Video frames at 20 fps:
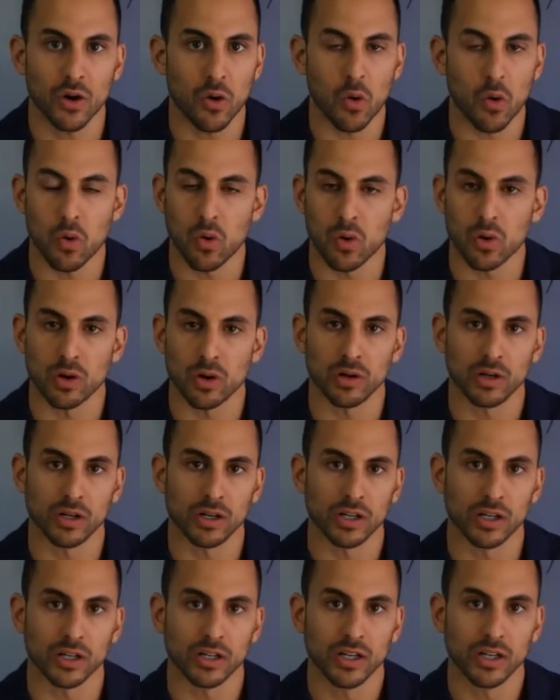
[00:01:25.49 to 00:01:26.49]

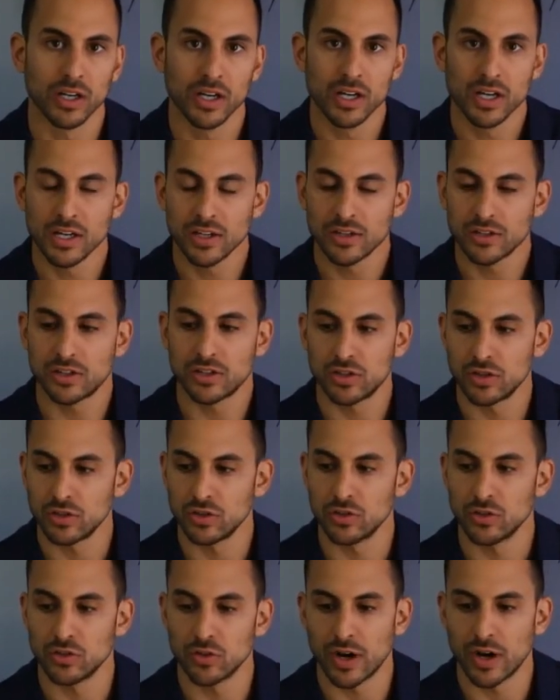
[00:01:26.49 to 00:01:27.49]
or
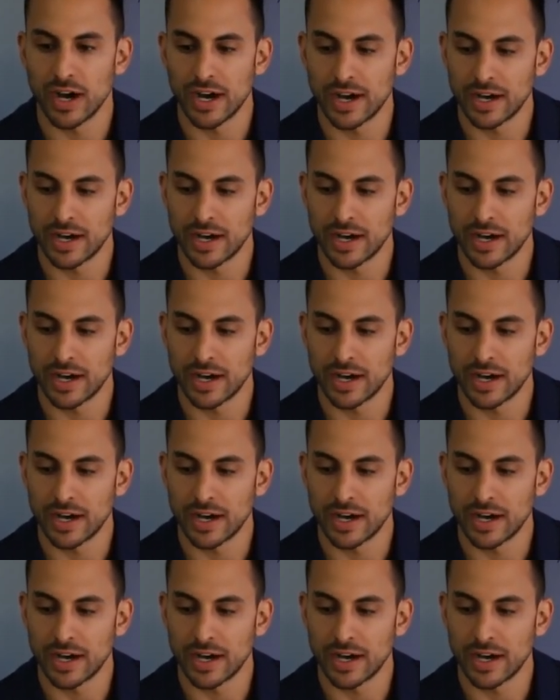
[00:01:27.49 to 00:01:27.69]
to